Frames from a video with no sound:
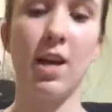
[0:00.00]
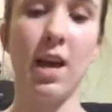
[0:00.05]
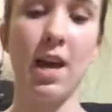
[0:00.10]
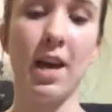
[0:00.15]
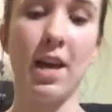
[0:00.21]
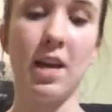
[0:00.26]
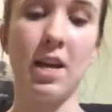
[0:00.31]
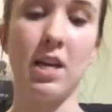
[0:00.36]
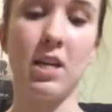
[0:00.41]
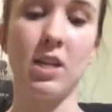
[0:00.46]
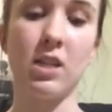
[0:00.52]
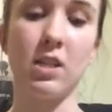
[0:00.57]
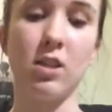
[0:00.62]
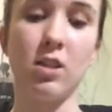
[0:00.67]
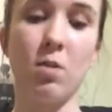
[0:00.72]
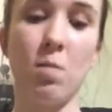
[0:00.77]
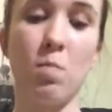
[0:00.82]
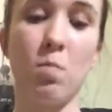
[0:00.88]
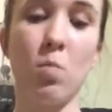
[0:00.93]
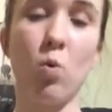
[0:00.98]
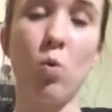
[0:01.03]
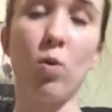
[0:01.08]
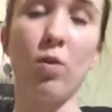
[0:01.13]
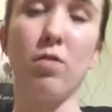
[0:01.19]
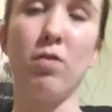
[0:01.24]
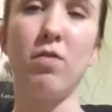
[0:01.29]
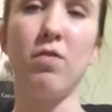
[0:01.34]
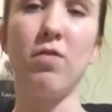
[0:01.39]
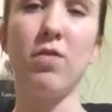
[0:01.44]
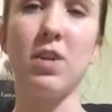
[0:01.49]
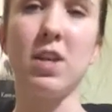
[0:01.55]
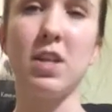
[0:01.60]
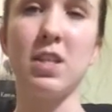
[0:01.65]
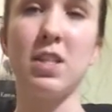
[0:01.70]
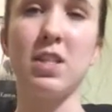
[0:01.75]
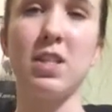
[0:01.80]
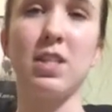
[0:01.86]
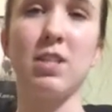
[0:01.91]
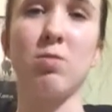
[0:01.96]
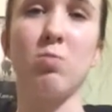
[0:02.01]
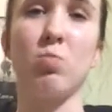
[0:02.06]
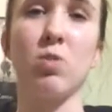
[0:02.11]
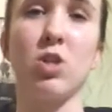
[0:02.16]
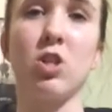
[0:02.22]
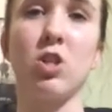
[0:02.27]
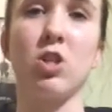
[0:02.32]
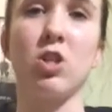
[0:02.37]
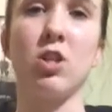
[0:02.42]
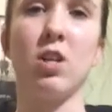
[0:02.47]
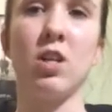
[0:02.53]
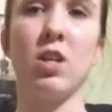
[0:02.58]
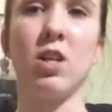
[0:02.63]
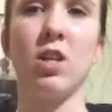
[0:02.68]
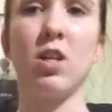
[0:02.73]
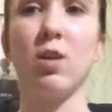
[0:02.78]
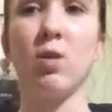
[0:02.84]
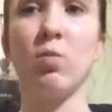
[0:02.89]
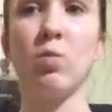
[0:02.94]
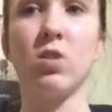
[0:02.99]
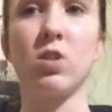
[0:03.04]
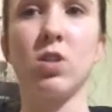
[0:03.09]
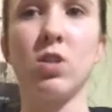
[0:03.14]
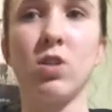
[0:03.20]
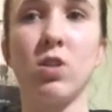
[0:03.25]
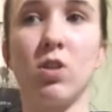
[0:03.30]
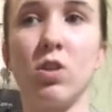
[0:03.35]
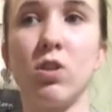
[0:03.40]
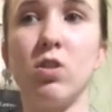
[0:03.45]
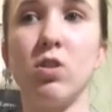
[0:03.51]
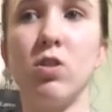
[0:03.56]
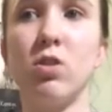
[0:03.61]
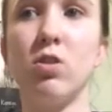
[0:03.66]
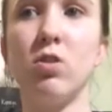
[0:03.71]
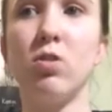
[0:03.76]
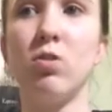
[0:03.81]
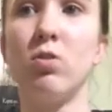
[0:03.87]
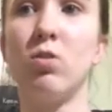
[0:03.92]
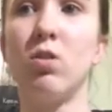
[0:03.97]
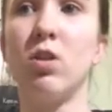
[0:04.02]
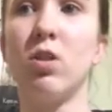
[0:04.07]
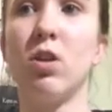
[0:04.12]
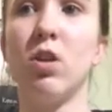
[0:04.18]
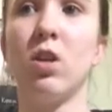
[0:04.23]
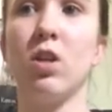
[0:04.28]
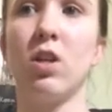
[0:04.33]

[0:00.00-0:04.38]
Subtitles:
and Morpheus, which he wasn't a good dude.